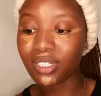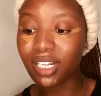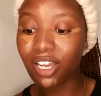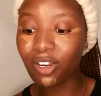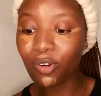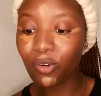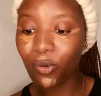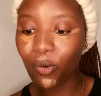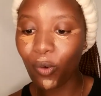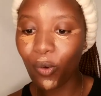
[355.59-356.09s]
I
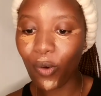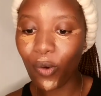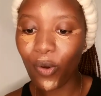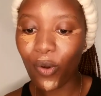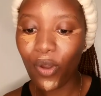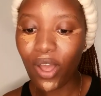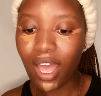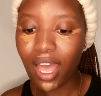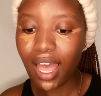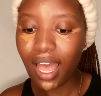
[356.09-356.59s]
know
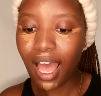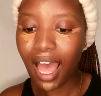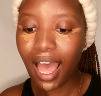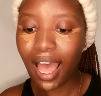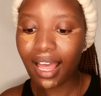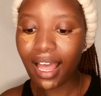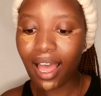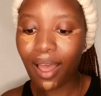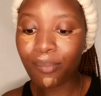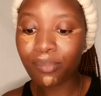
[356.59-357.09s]

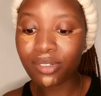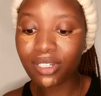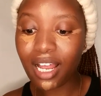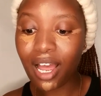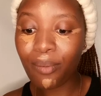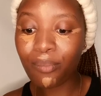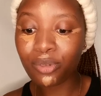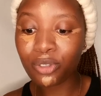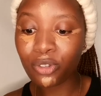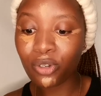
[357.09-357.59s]

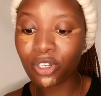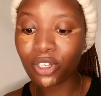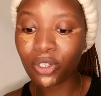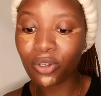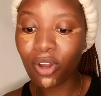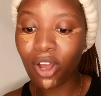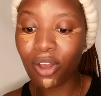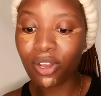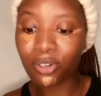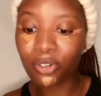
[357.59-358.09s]
I'm showing you
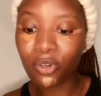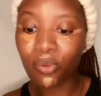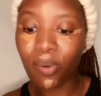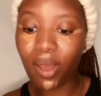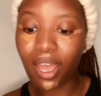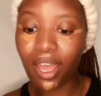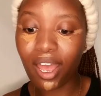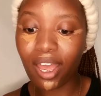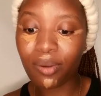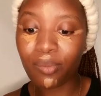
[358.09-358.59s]
how I do my
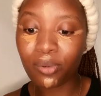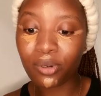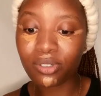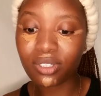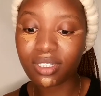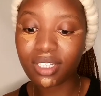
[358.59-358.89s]
eyebrows.